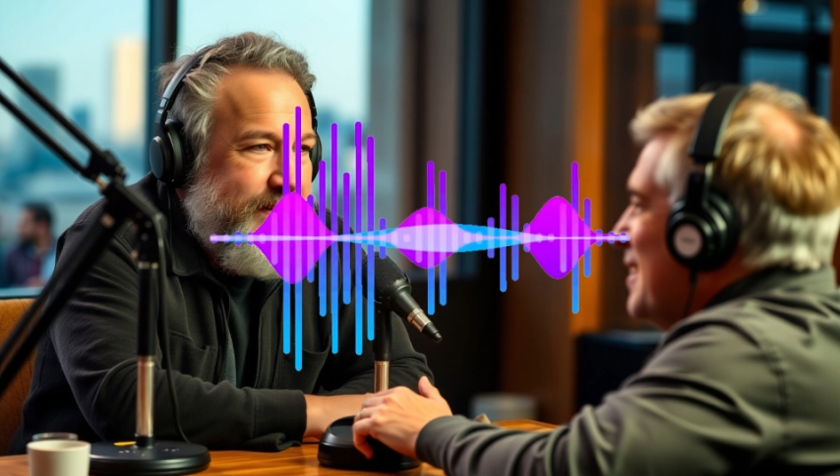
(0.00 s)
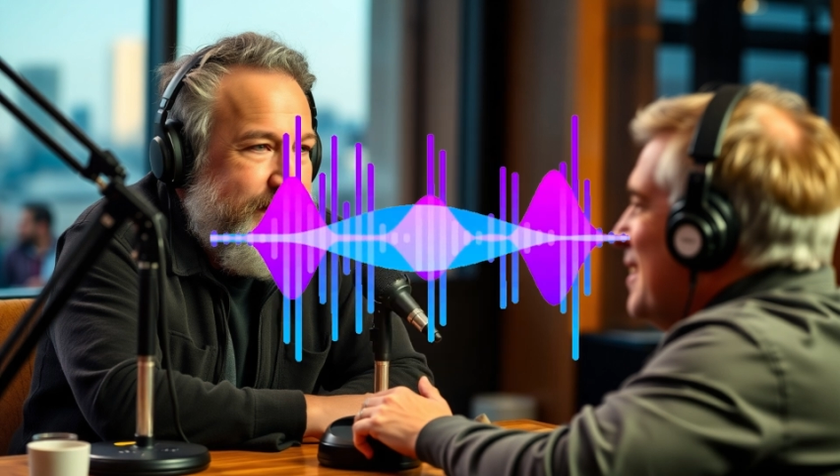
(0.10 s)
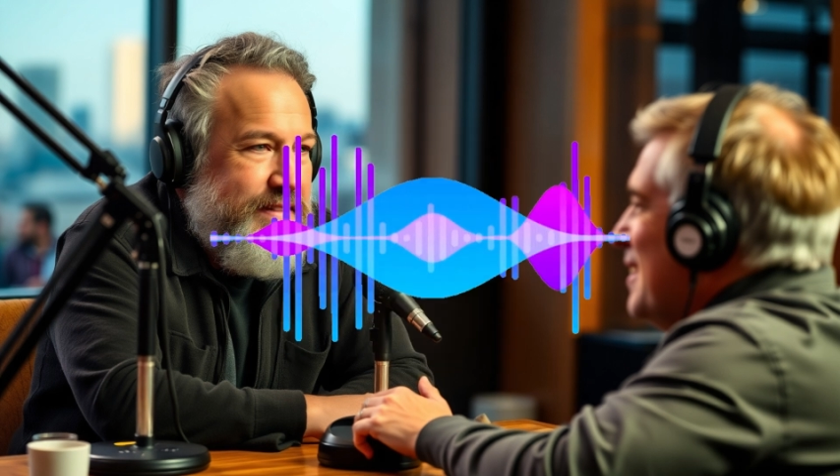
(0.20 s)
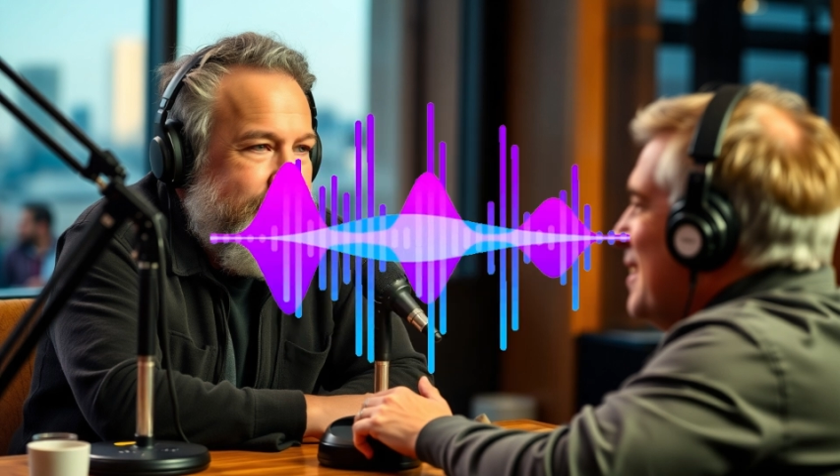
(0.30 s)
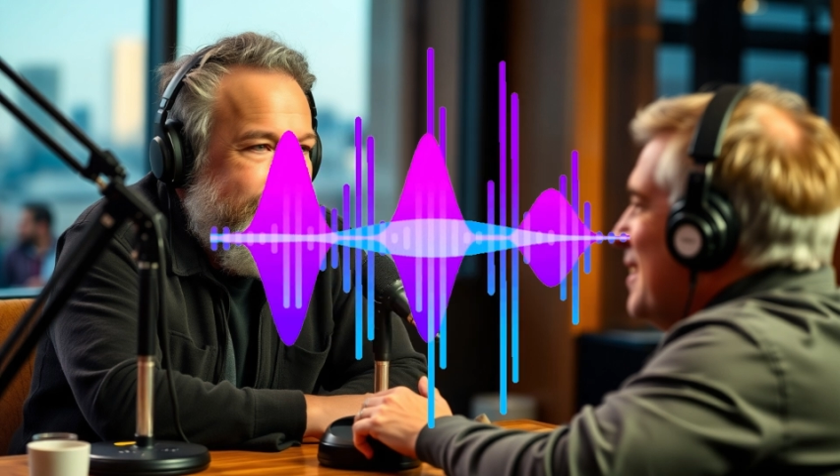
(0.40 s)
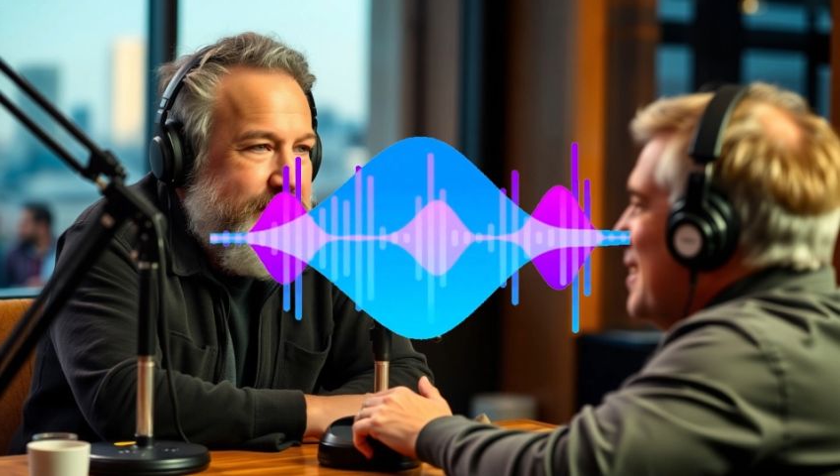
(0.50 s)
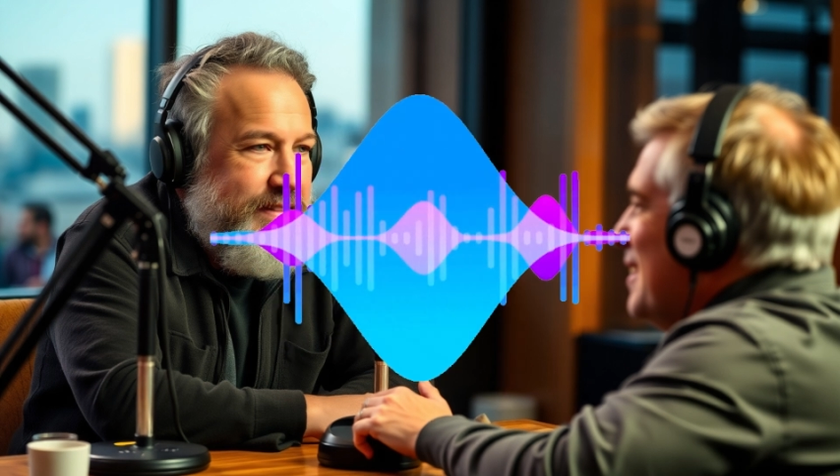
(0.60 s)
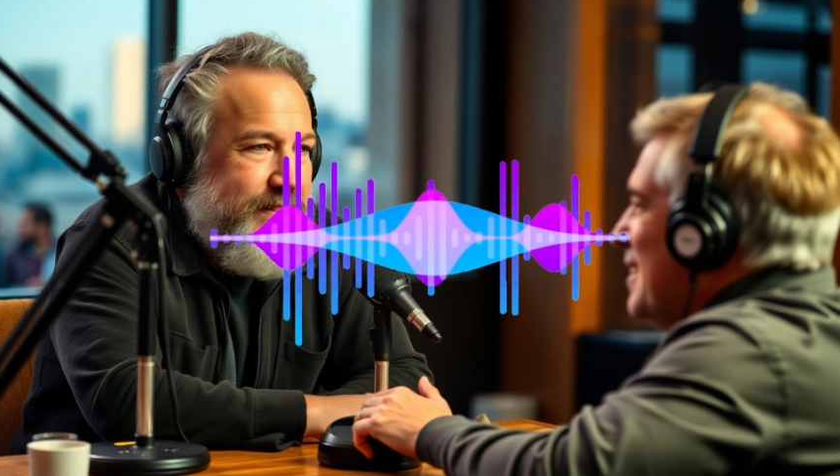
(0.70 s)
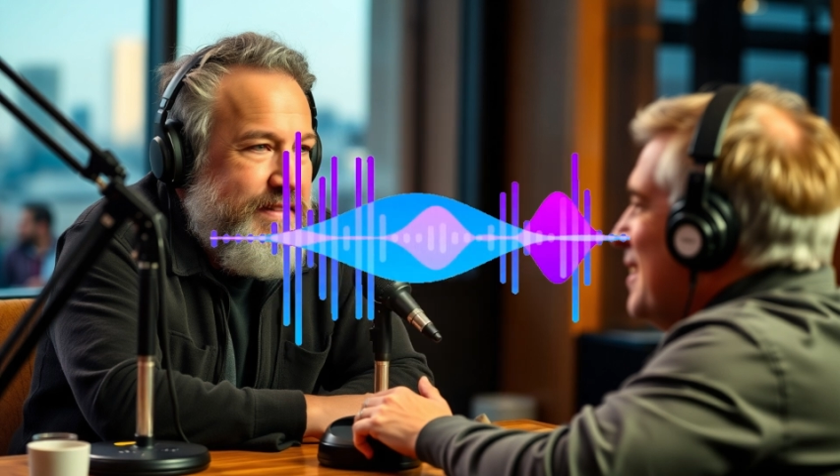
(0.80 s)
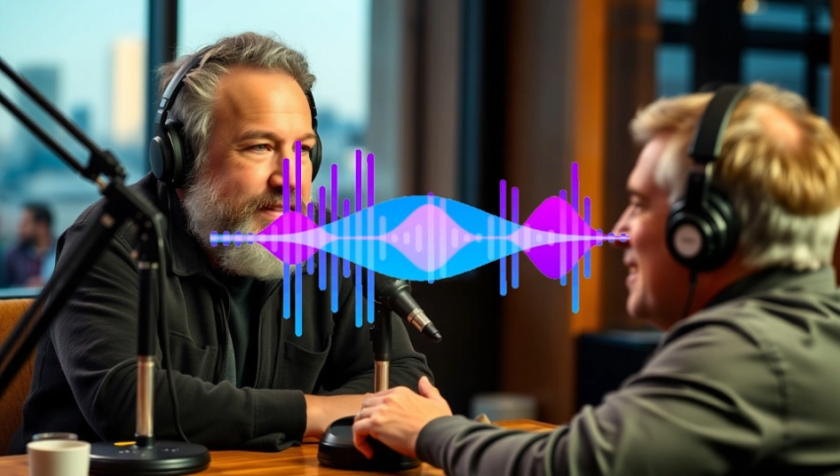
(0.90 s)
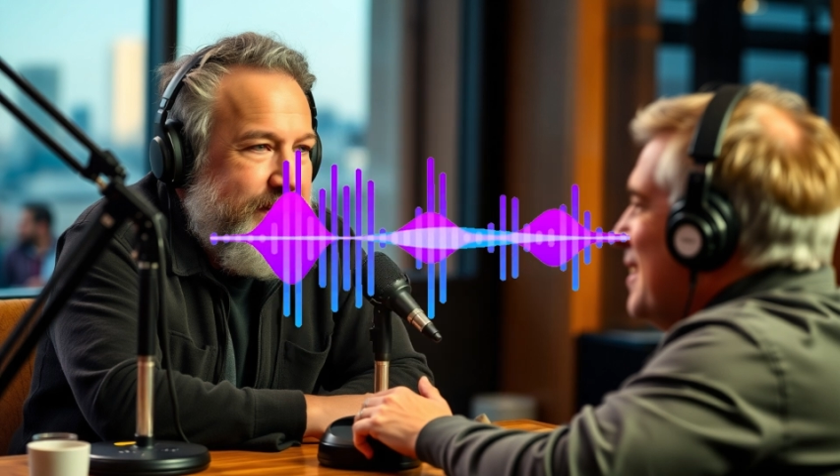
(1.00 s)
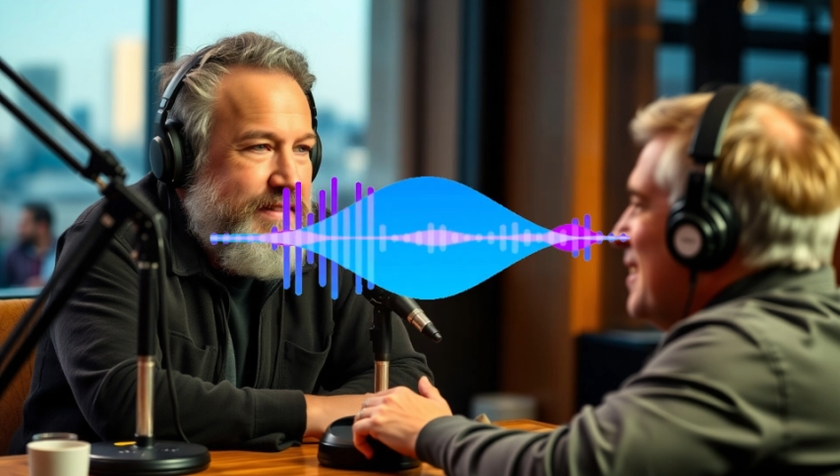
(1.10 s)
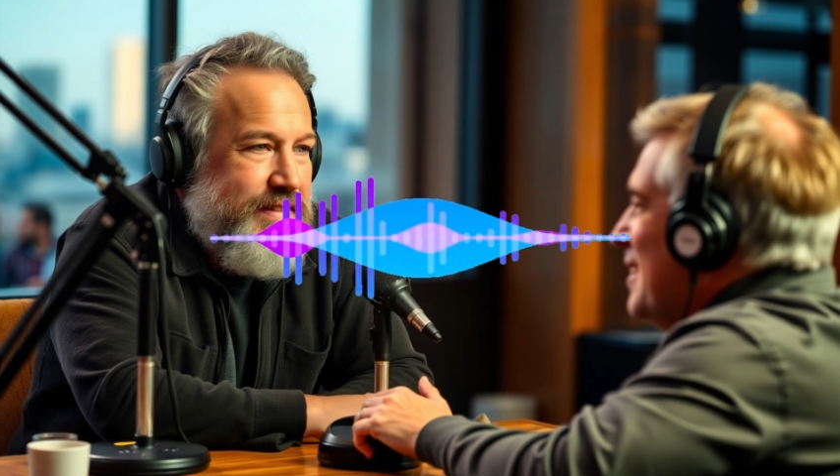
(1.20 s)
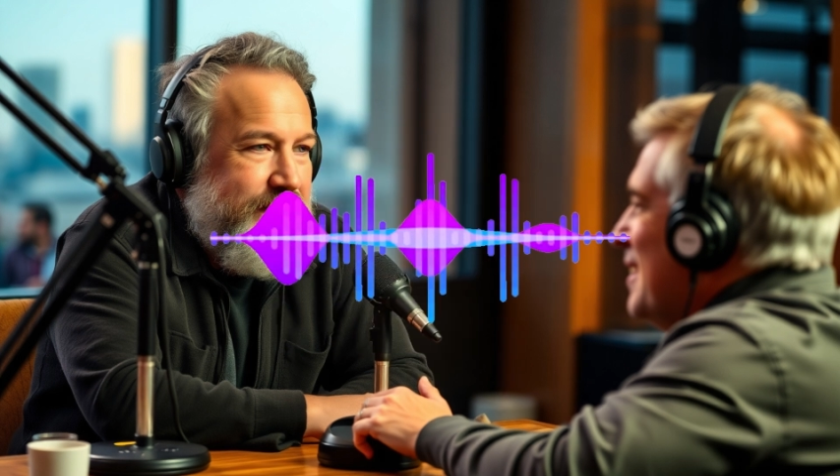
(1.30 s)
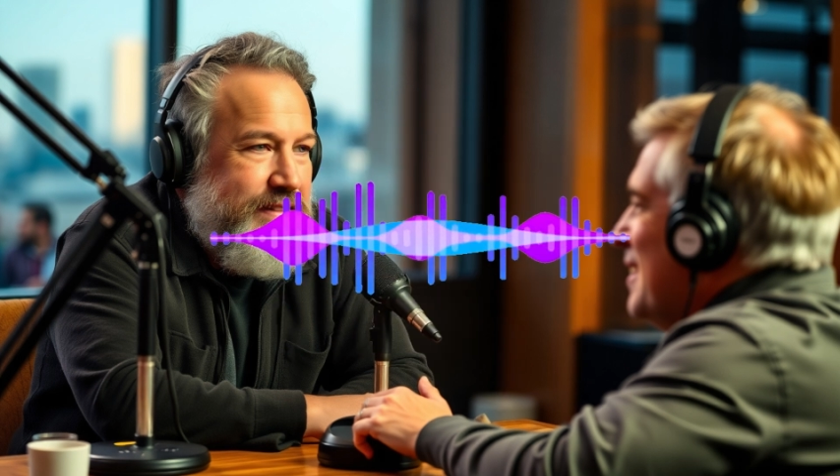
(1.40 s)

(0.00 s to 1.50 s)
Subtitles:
dogma in learning.